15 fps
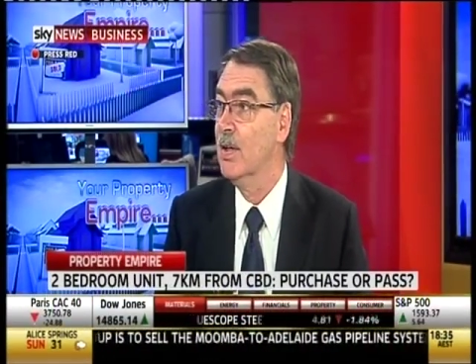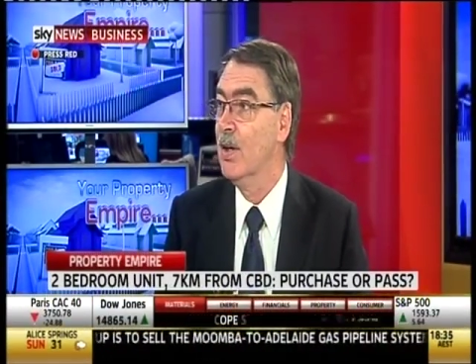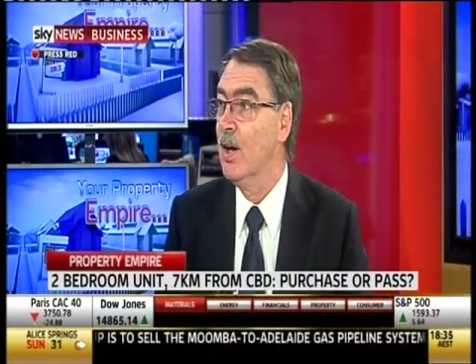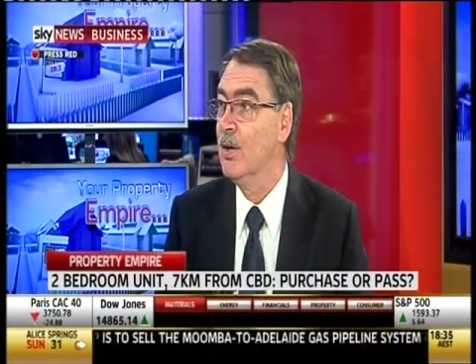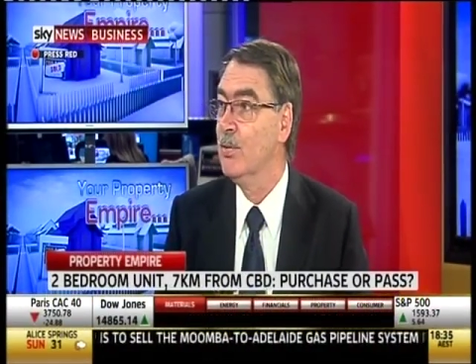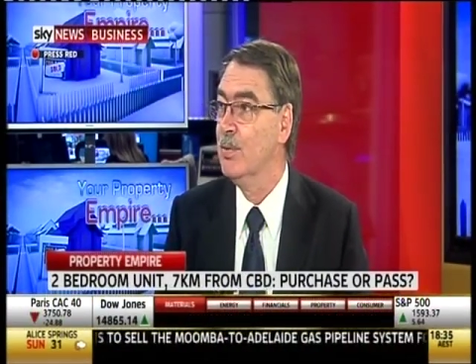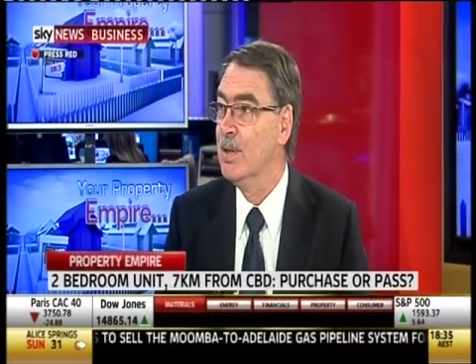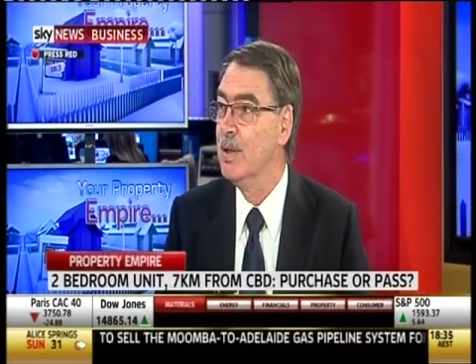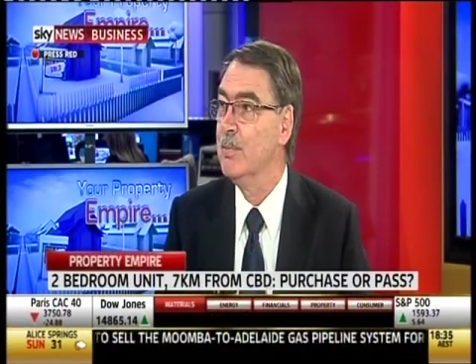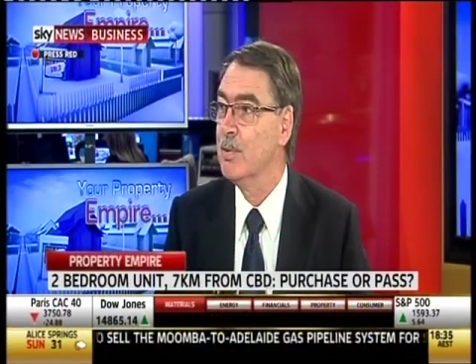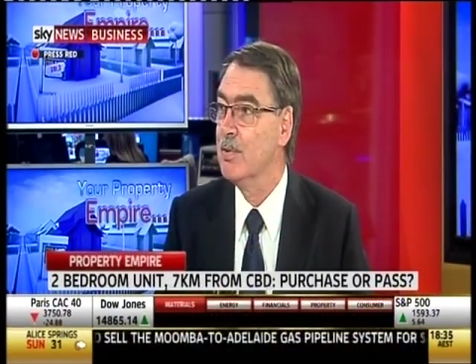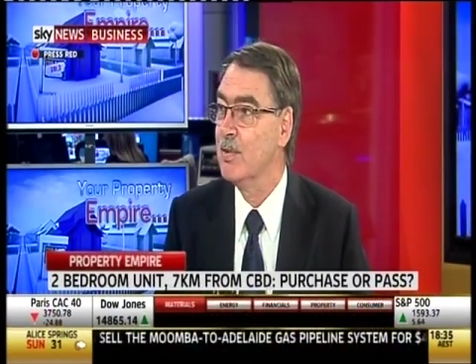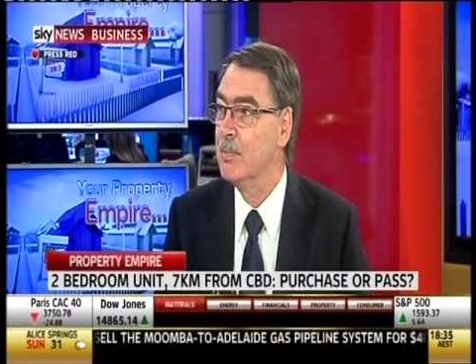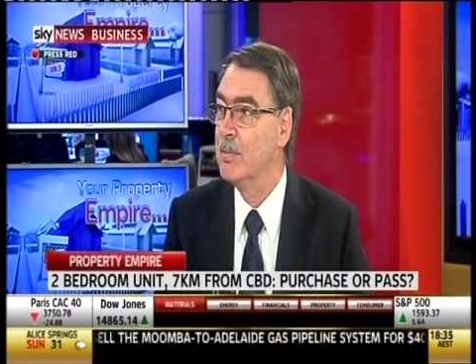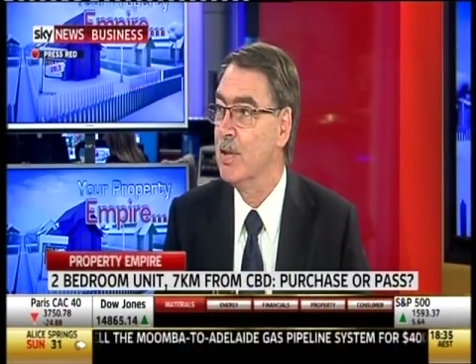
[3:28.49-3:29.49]
I really
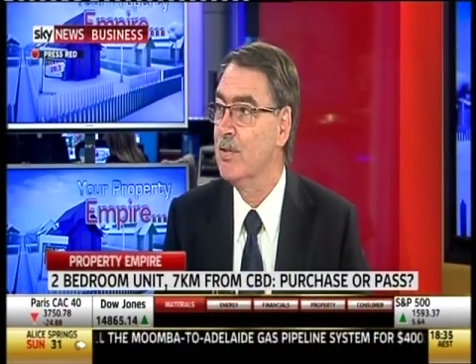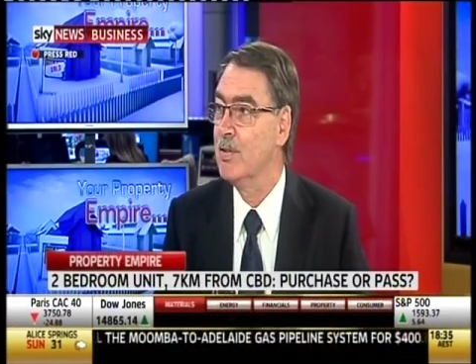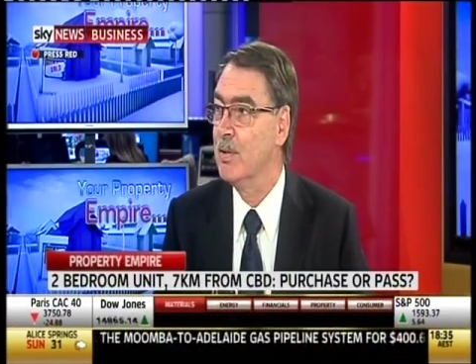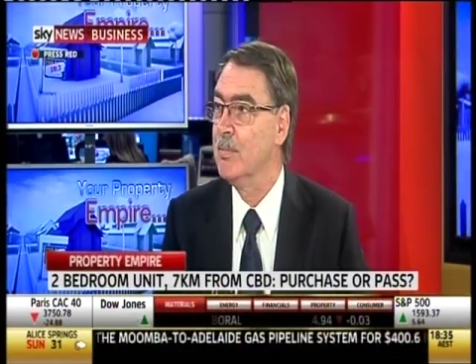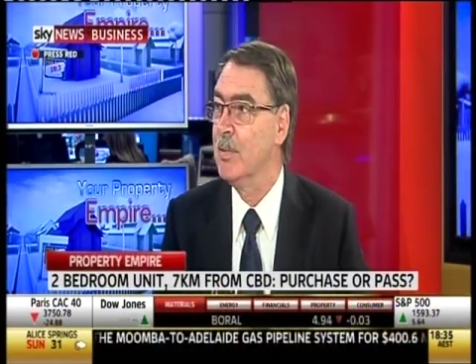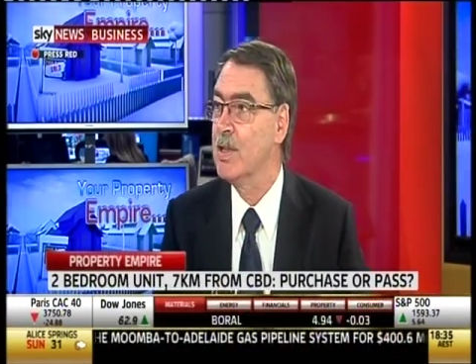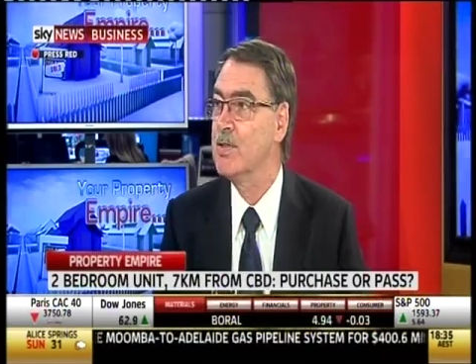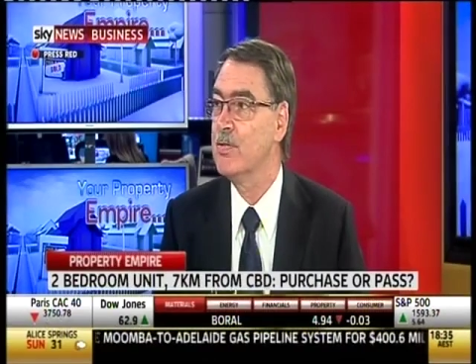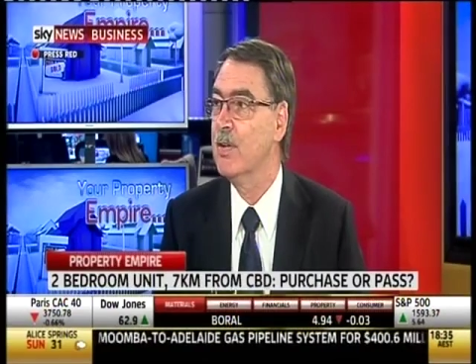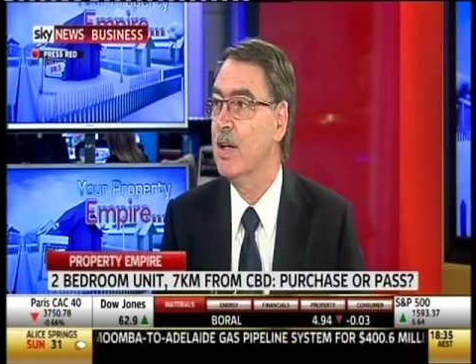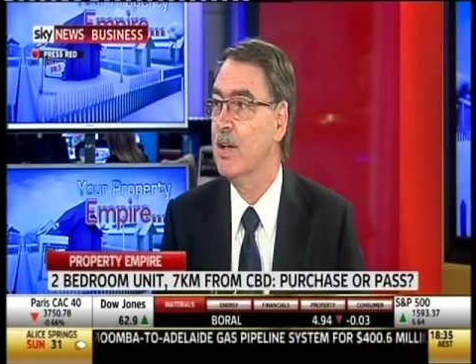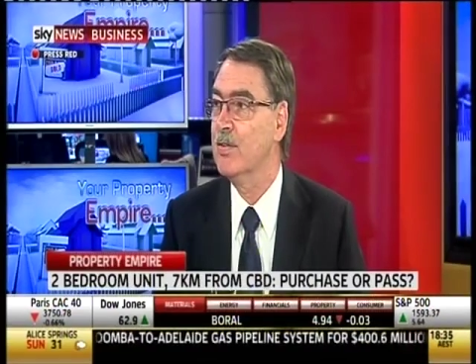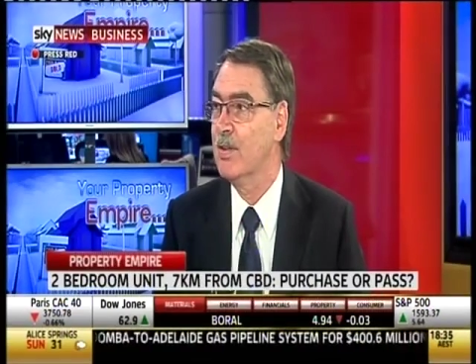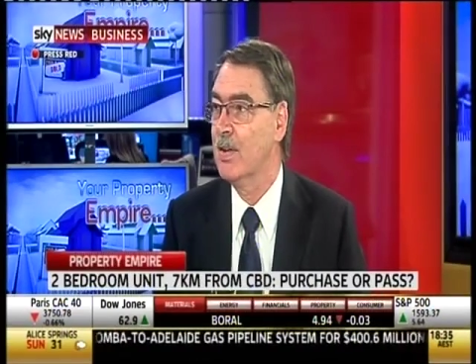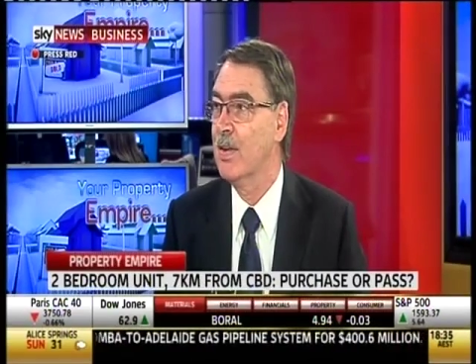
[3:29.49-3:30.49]
want something to sell much
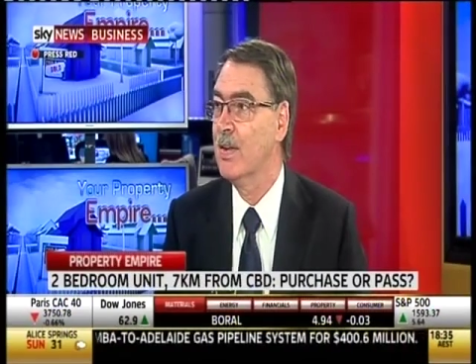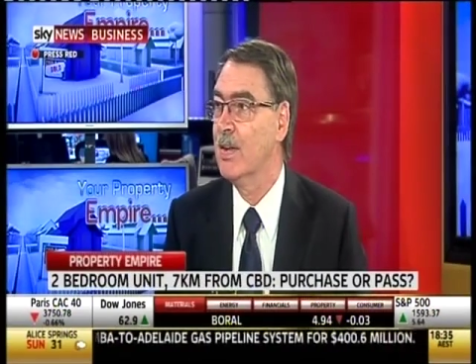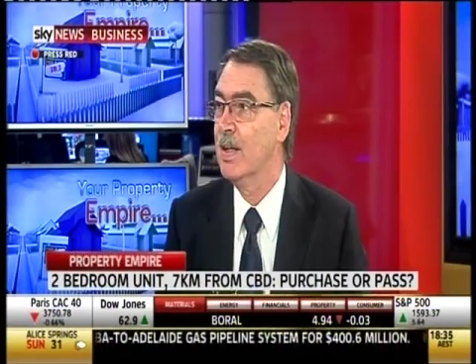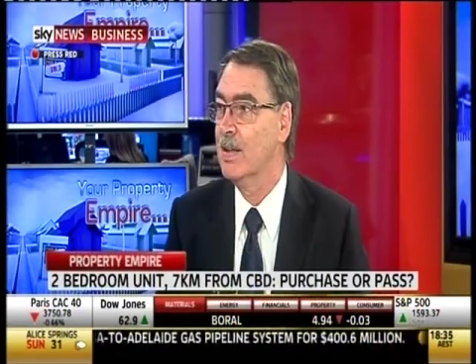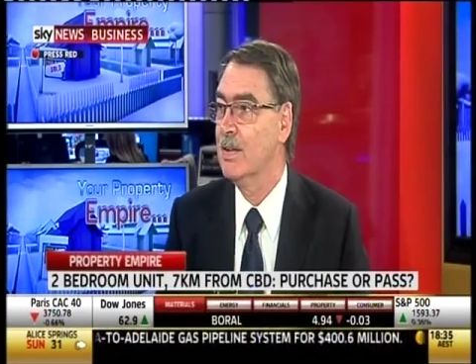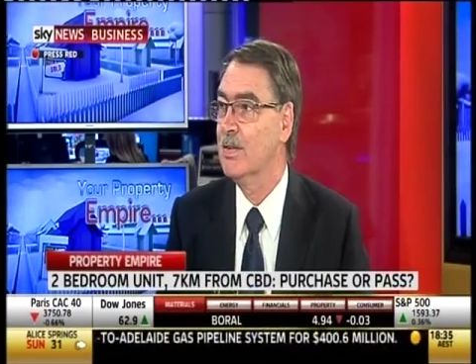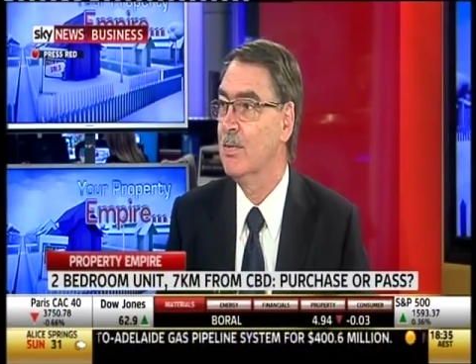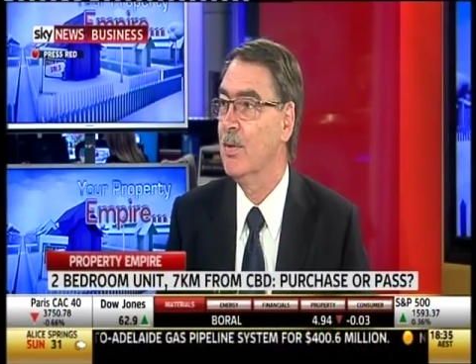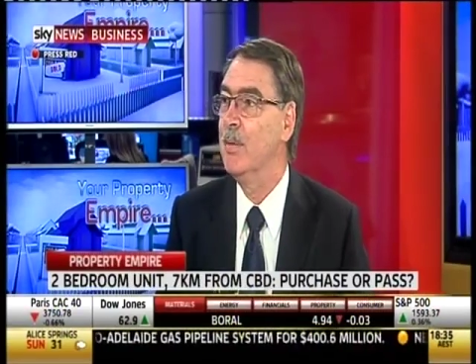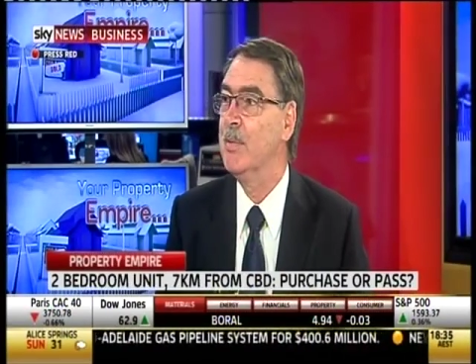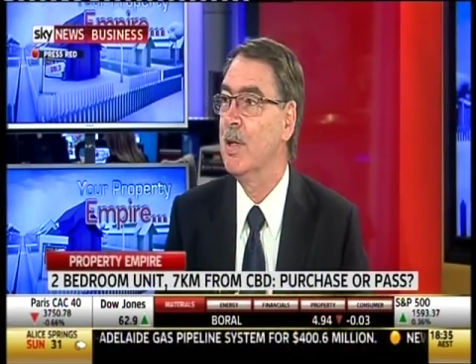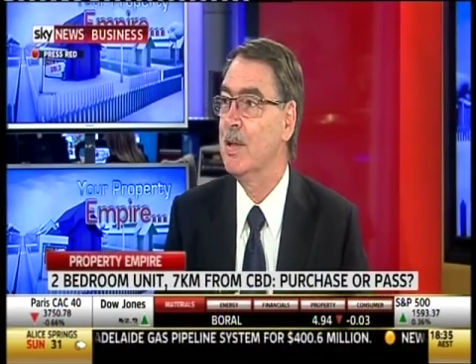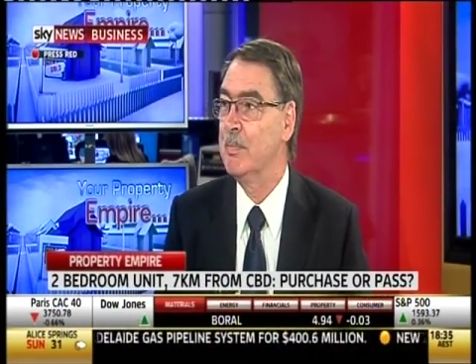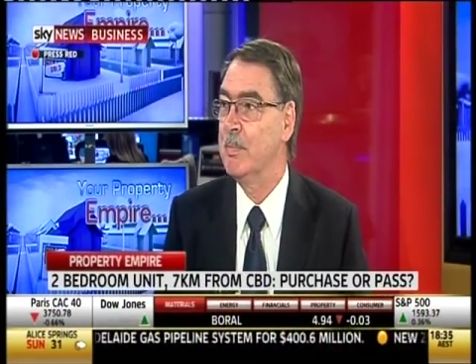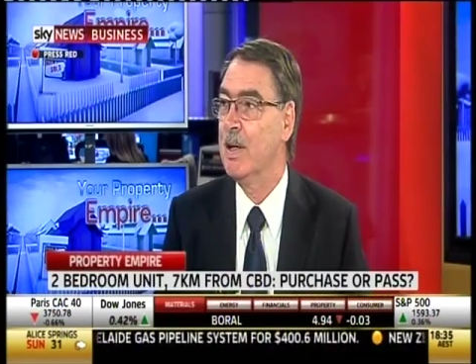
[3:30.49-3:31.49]
faster than that. So I'm
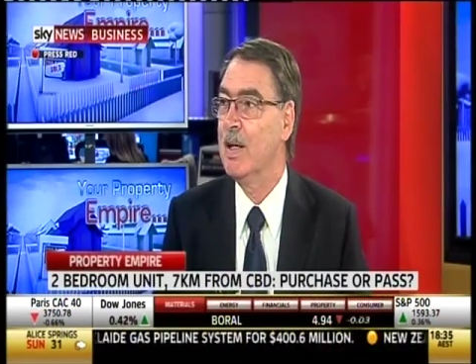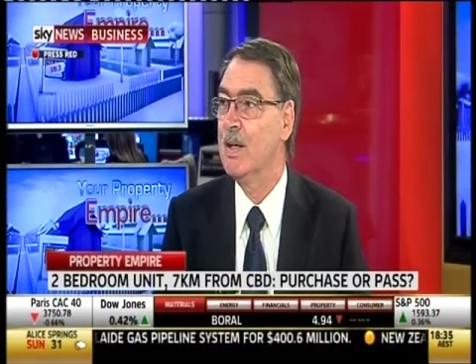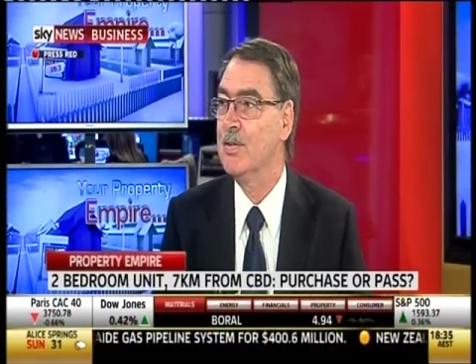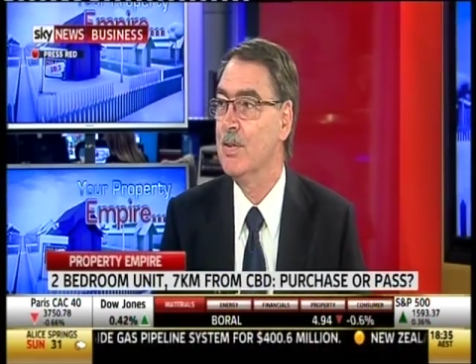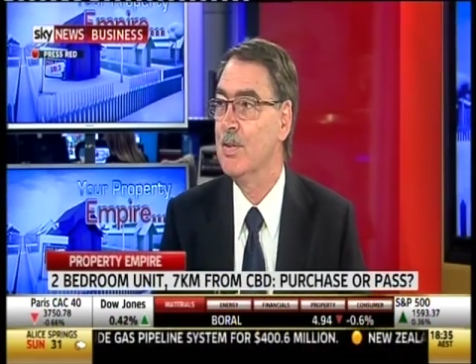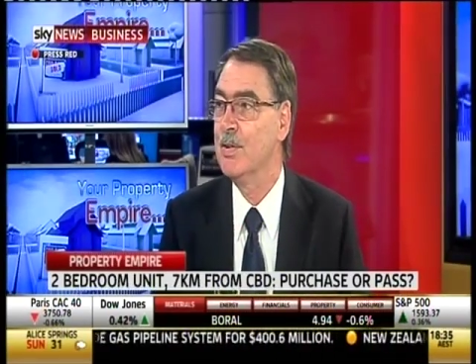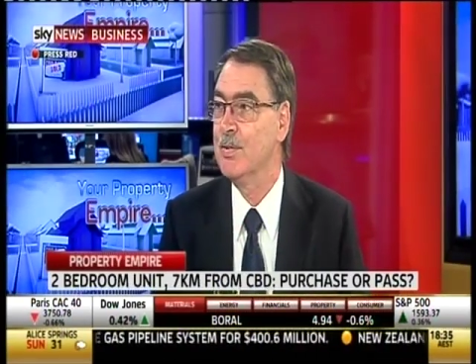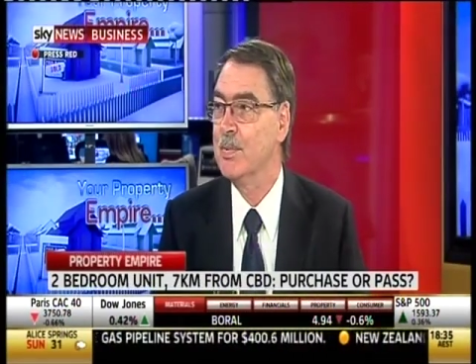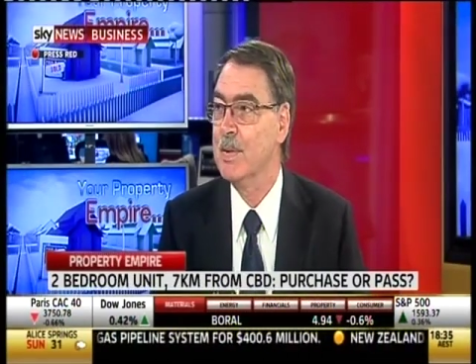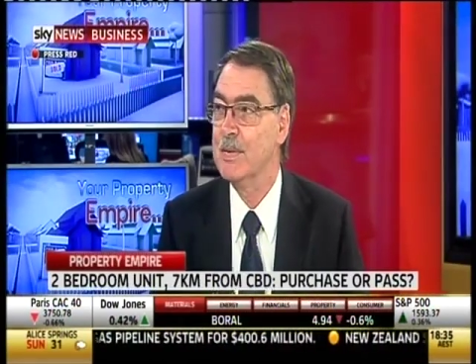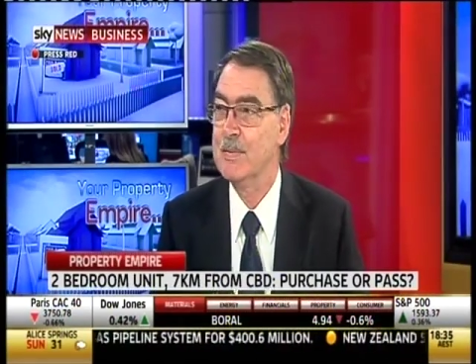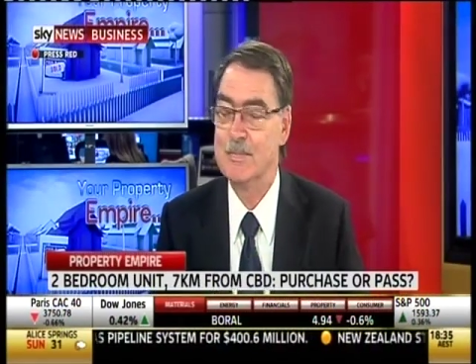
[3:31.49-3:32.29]
going to pass on this one.